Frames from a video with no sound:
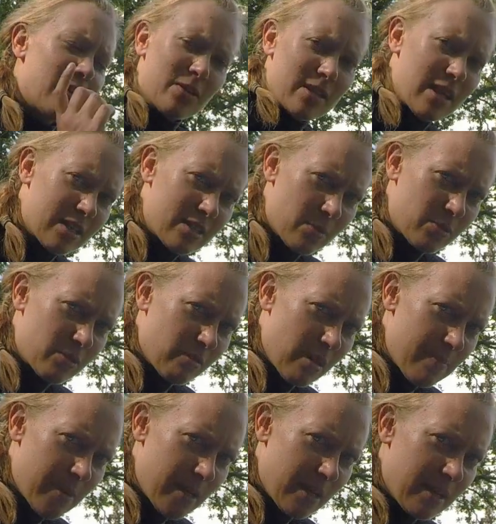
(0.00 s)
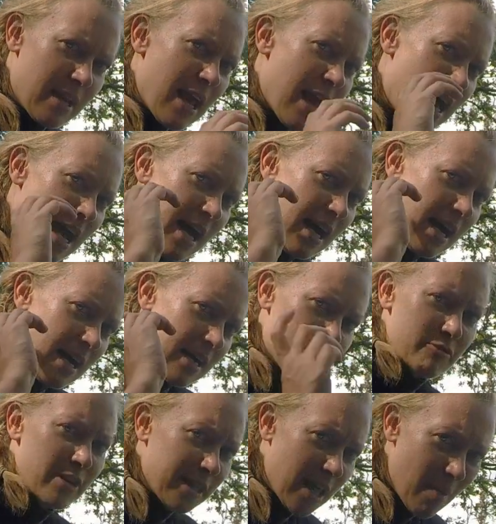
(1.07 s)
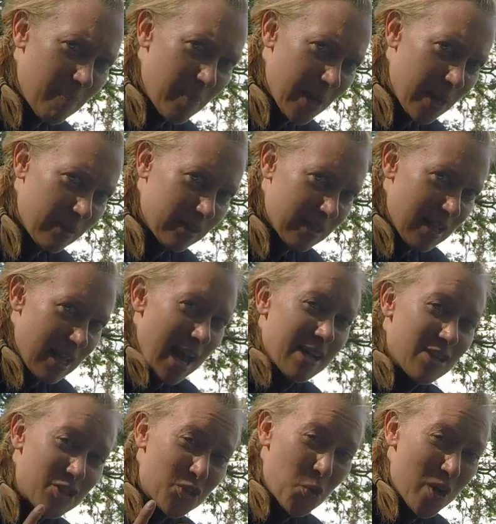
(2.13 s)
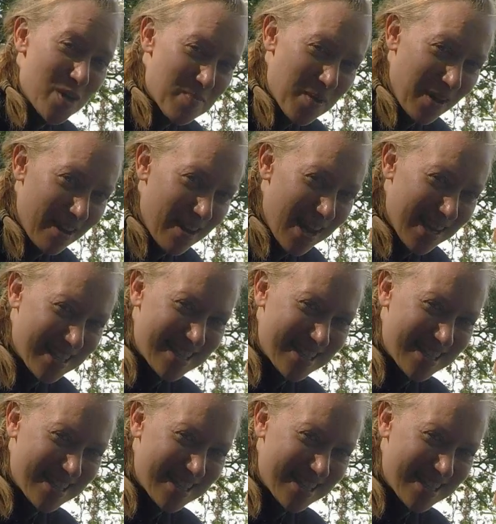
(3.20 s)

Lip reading: Click on that subscribe button and ring that bell and join my